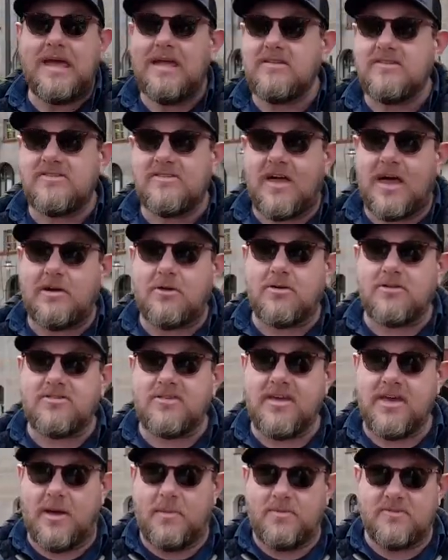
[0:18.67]
insider
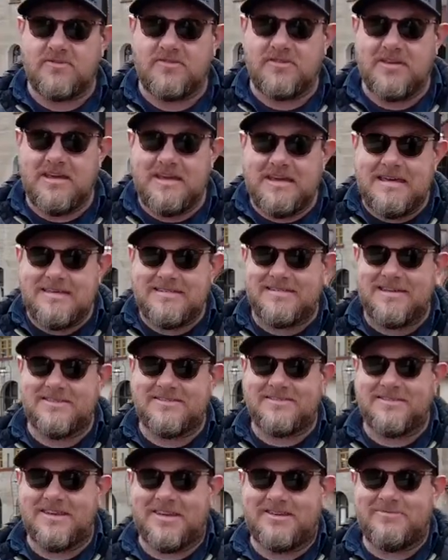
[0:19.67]
tips
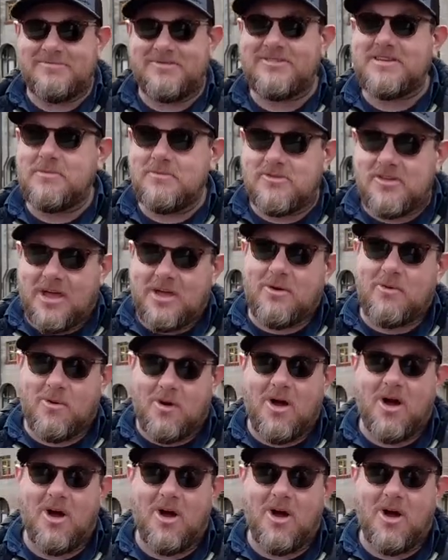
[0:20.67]
since it seems like we're